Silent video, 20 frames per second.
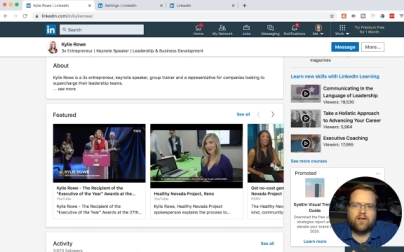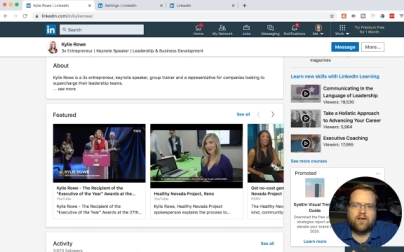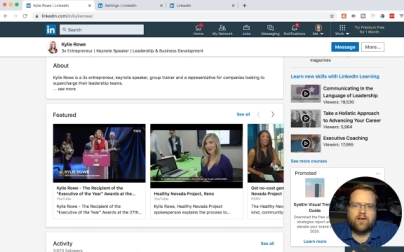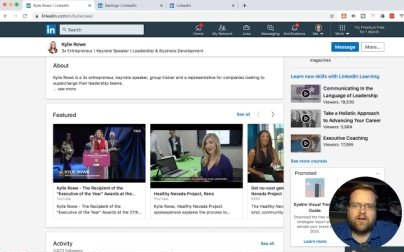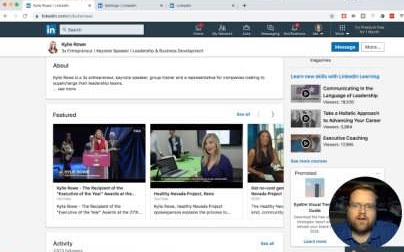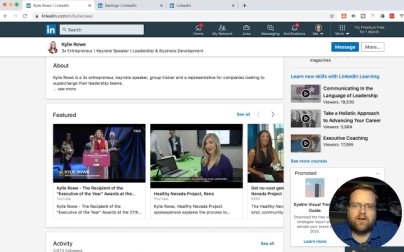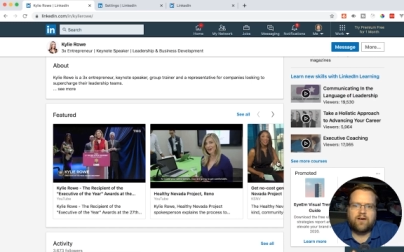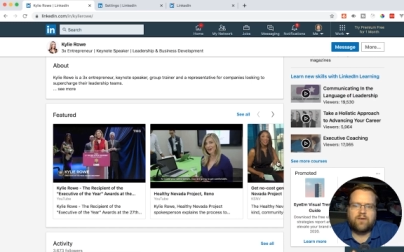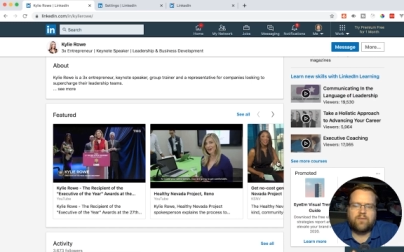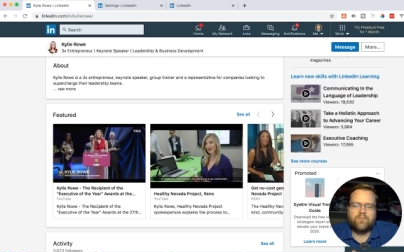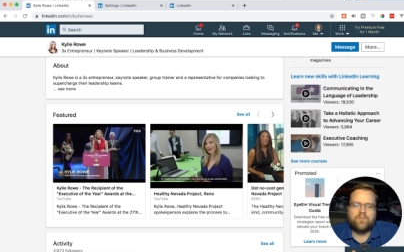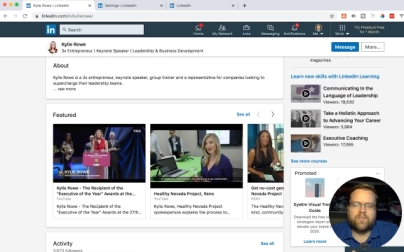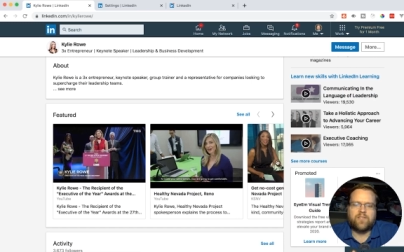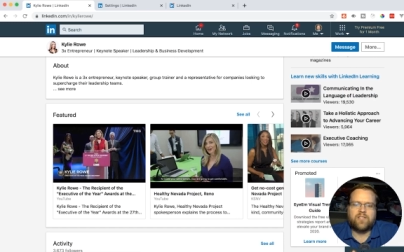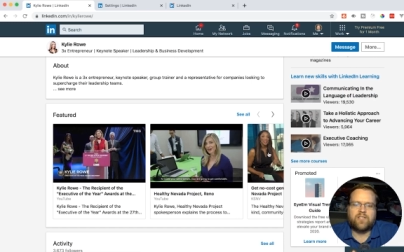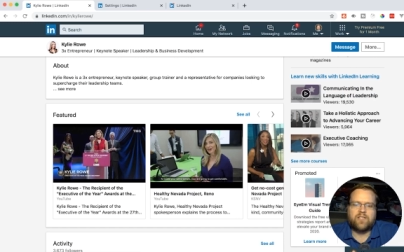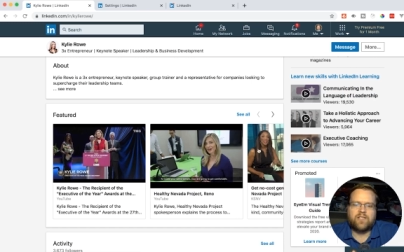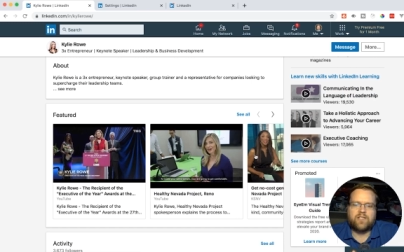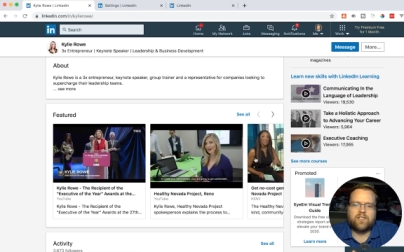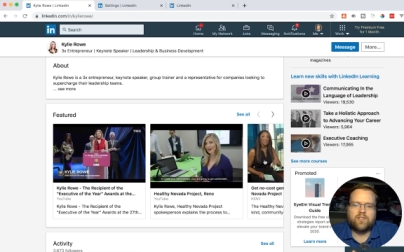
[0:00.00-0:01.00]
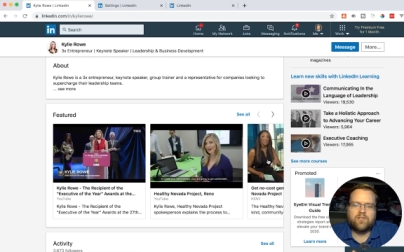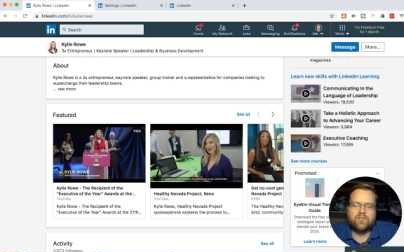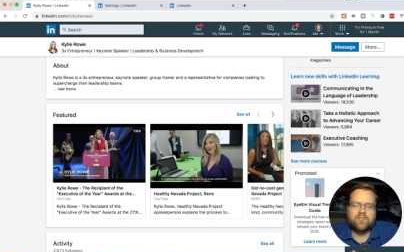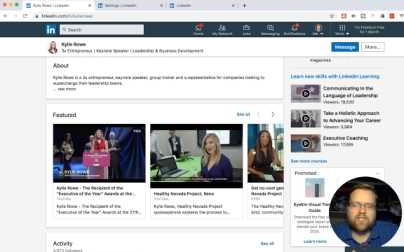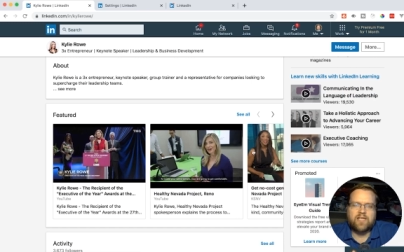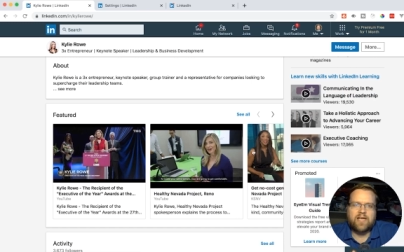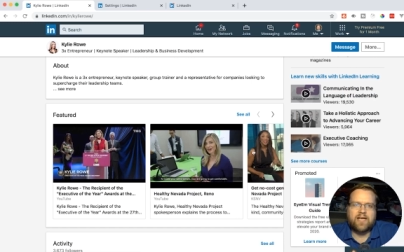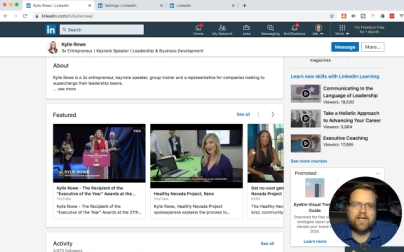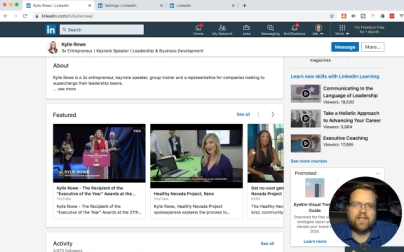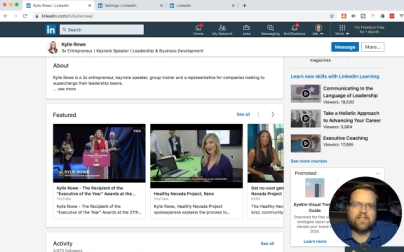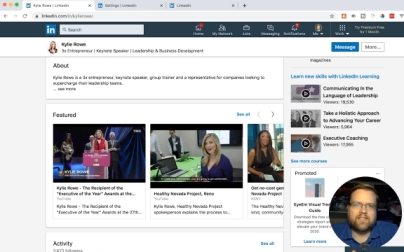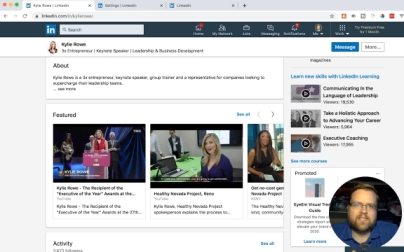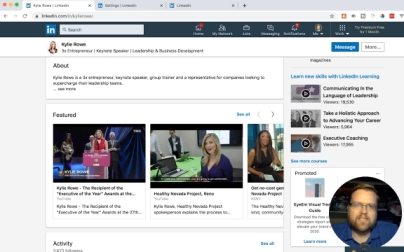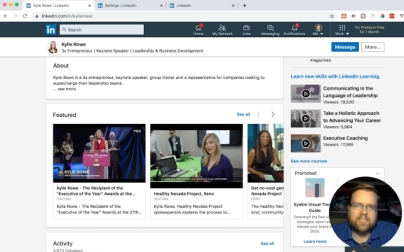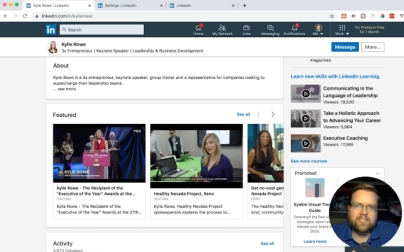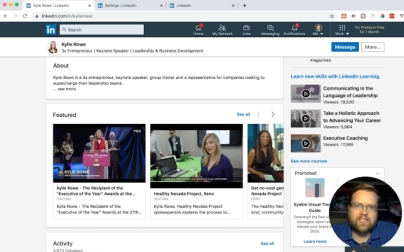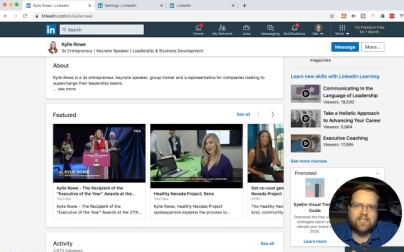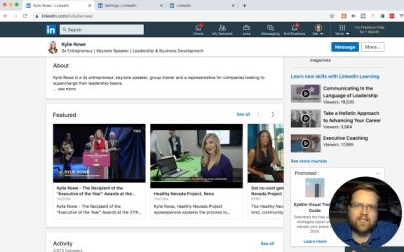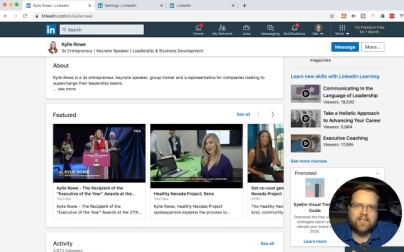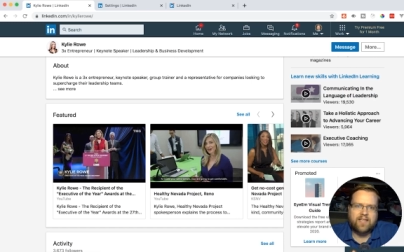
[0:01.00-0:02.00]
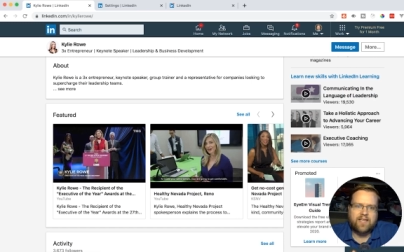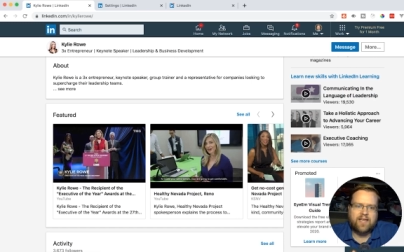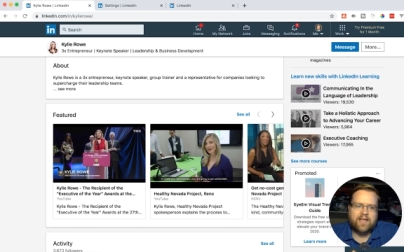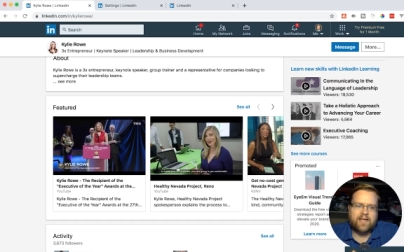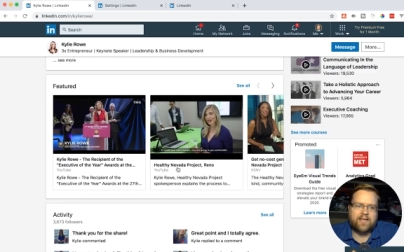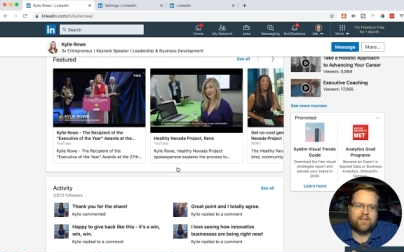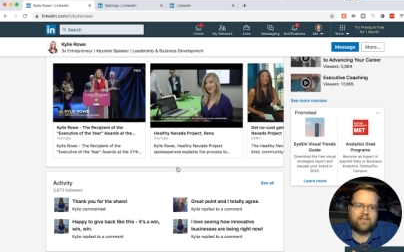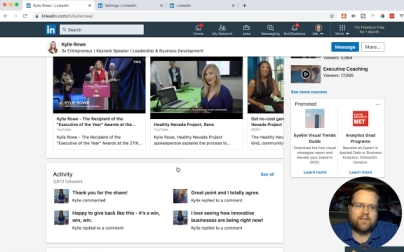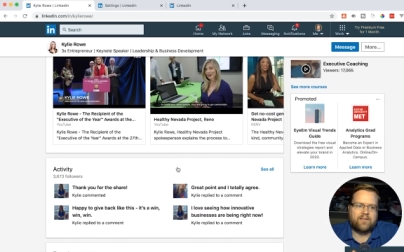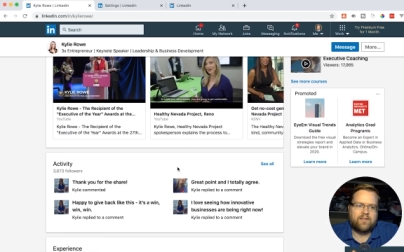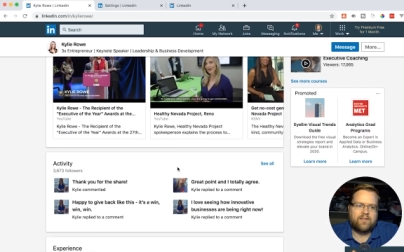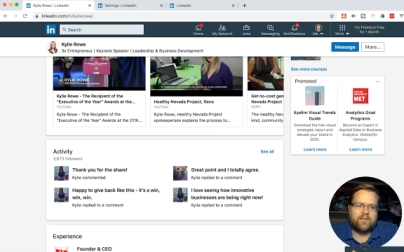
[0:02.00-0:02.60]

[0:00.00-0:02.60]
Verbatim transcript: Um, she did newscasts, things like that.